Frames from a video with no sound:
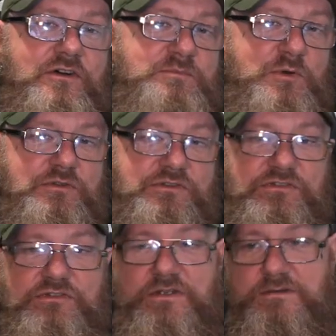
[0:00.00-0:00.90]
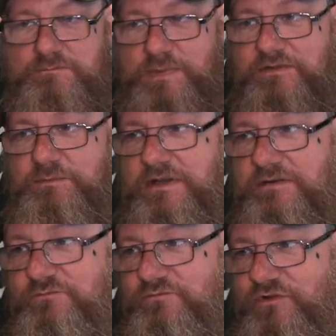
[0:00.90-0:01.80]
5 points, best bit
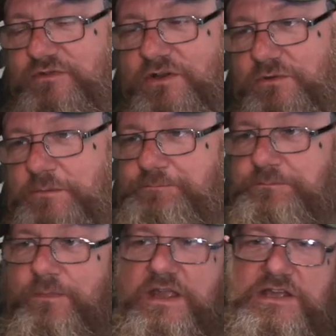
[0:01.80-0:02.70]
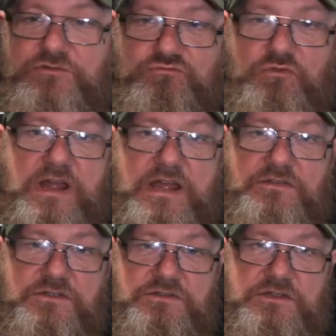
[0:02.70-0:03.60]
of review, it's
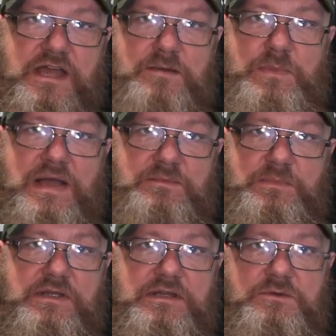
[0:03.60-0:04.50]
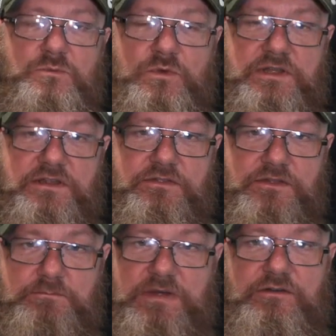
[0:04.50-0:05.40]
rare that you get a bad beer
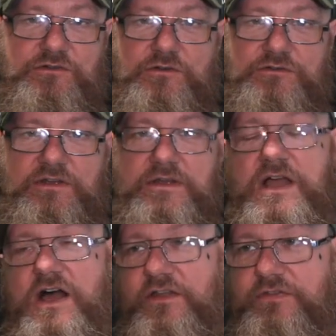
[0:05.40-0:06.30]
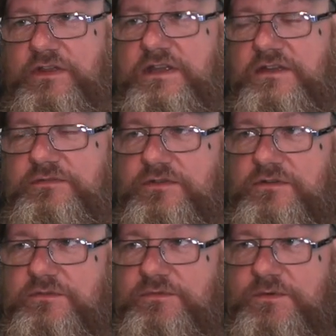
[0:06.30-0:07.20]
with Maris Otter. I think if
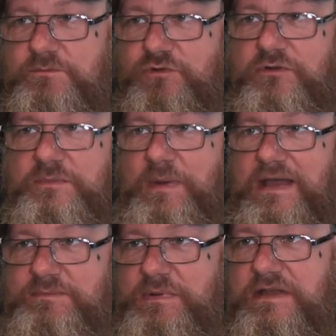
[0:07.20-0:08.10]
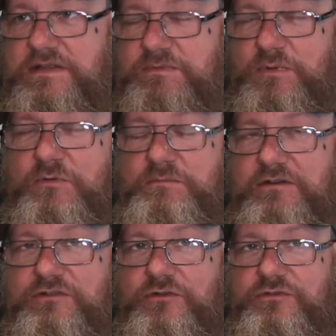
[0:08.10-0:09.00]
you've brewed a bad beer and you put
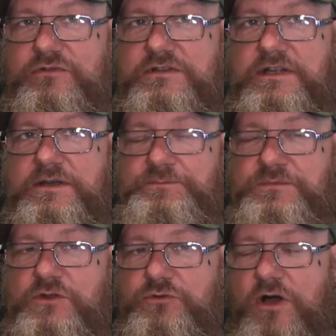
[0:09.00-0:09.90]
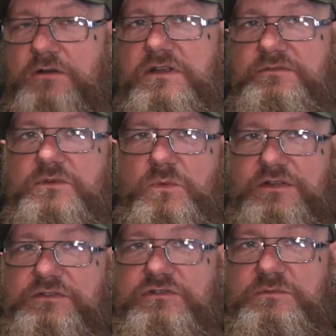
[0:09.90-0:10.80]
Maris Otter in there, not only have you
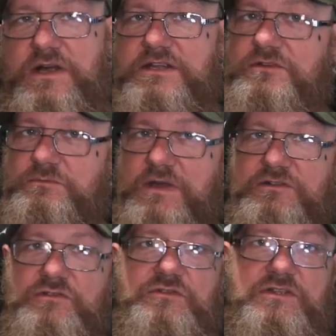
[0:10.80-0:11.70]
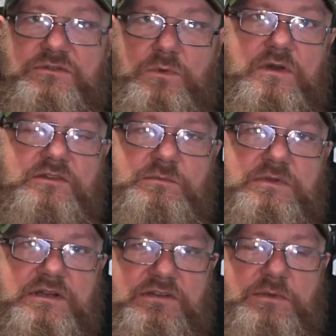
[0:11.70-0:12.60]
wasted your money, because Maris Otter is quite
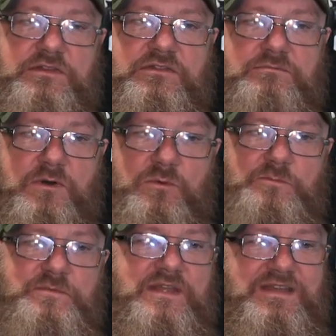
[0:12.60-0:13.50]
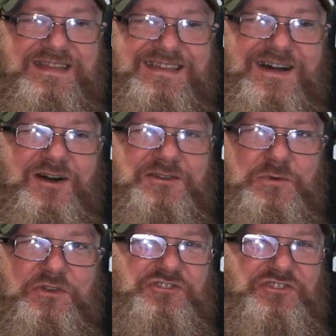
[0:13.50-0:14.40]
an expensive malt, I'd
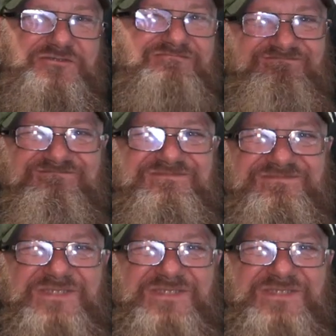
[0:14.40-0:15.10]
question